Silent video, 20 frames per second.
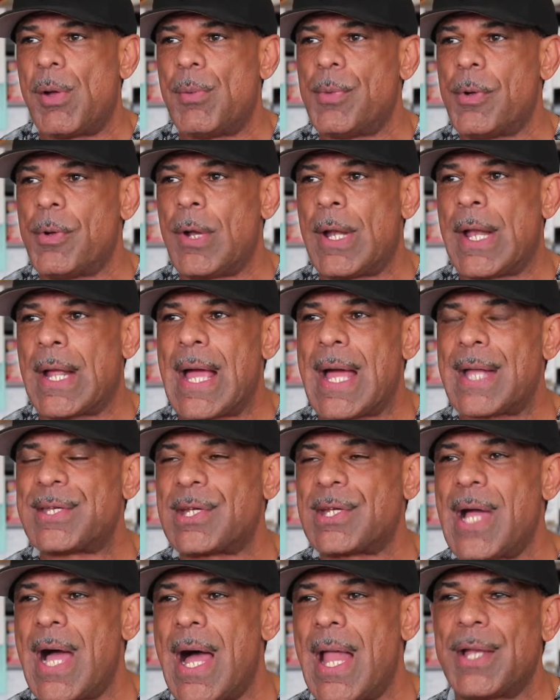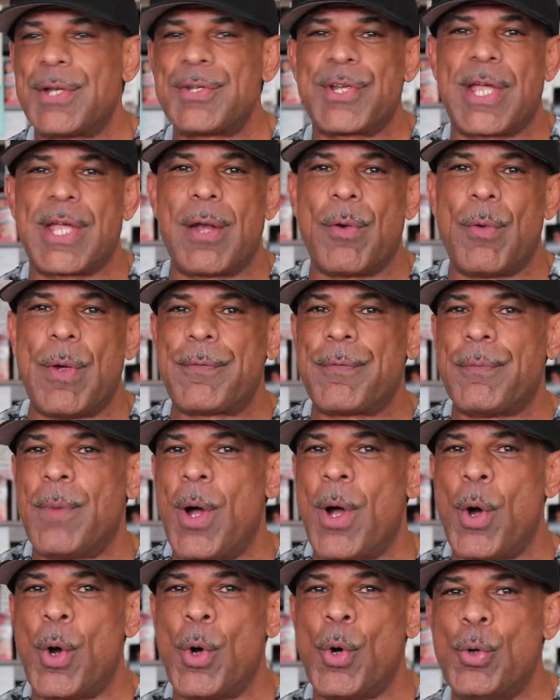But when I got to college, I got away from
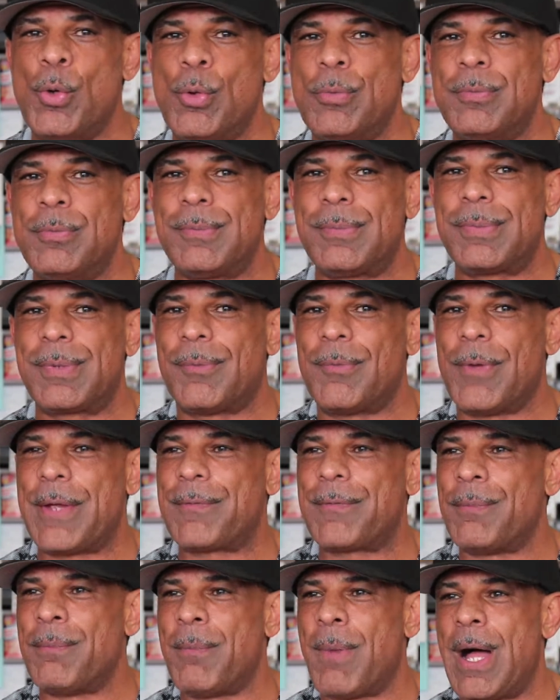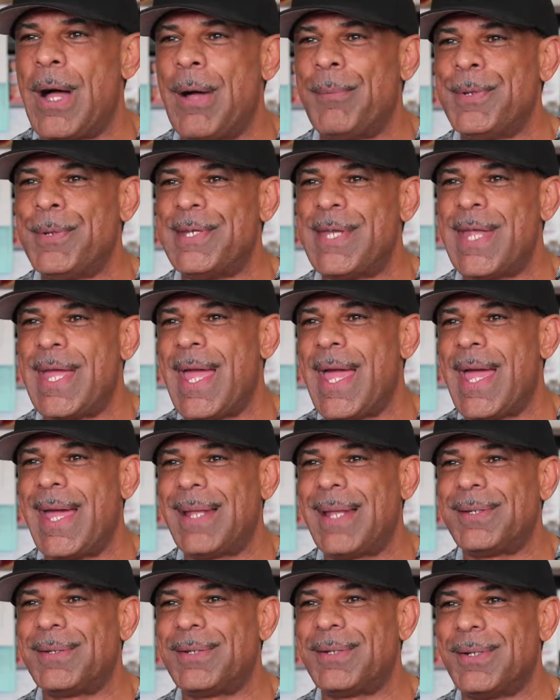home, away from mom and
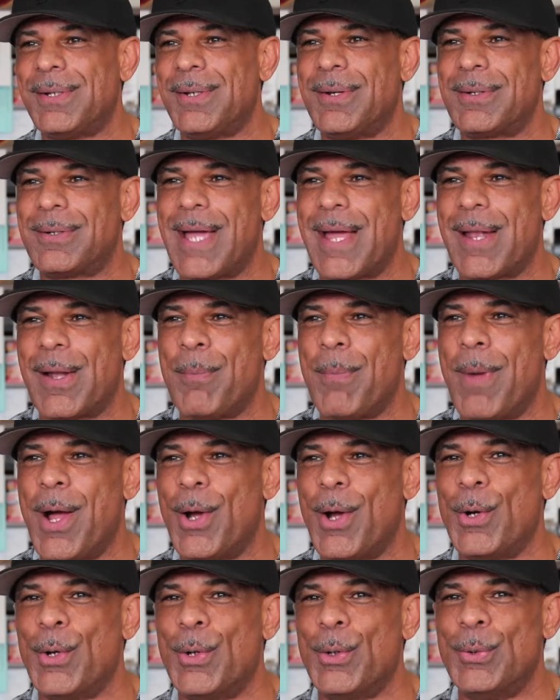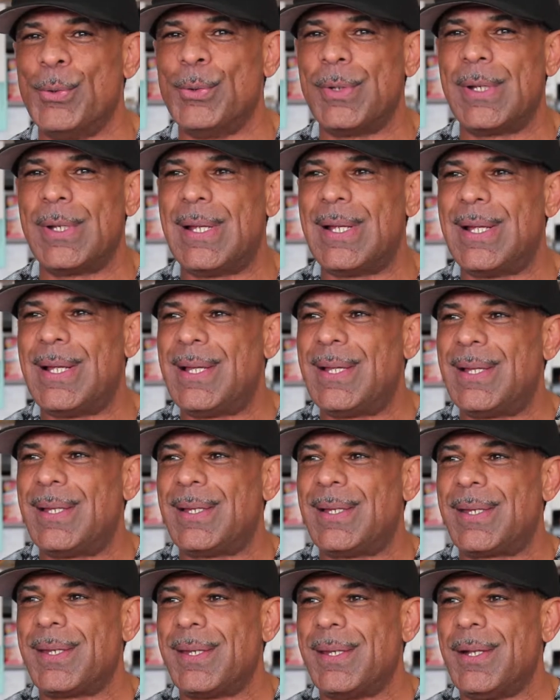dad. Got on my own.
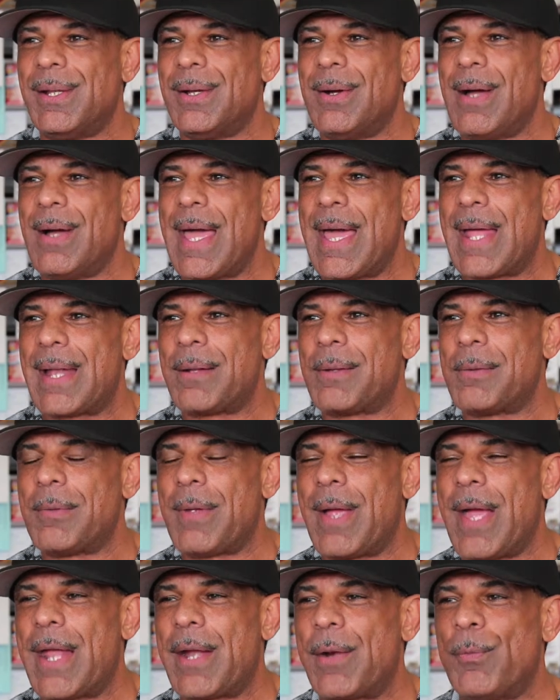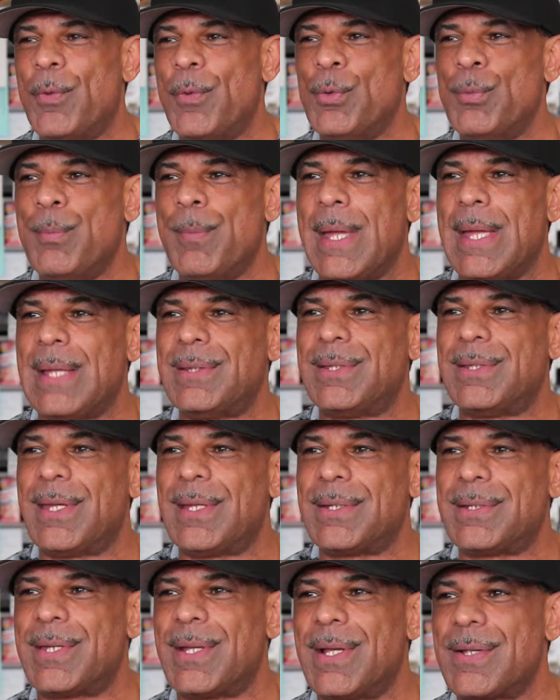I had a roommate
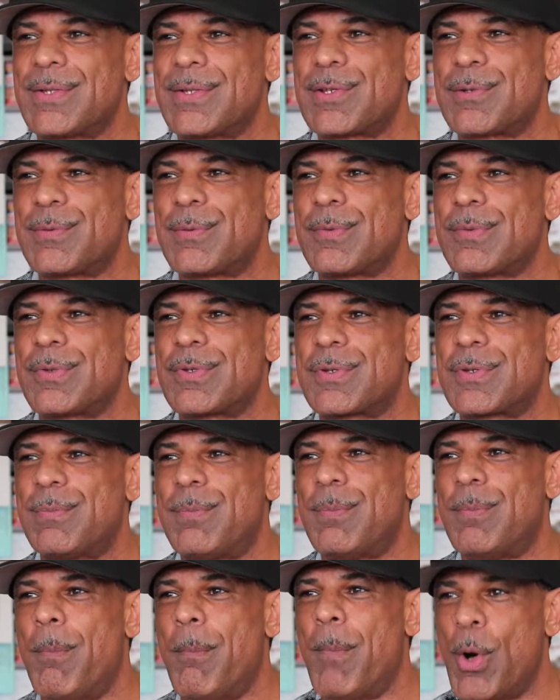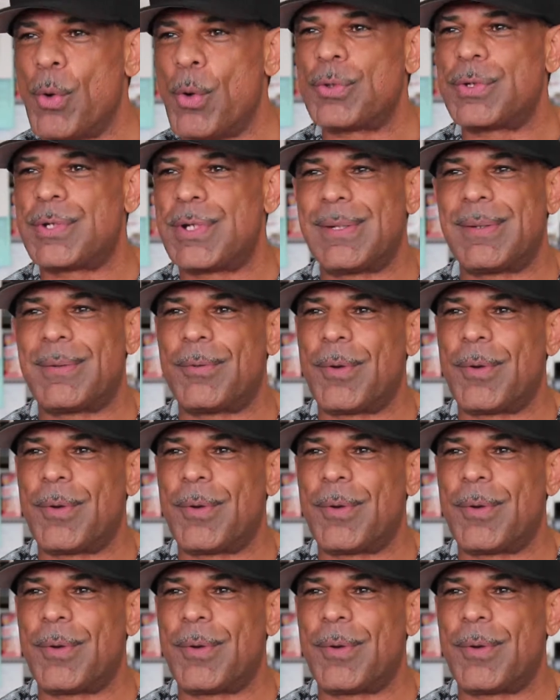that smoked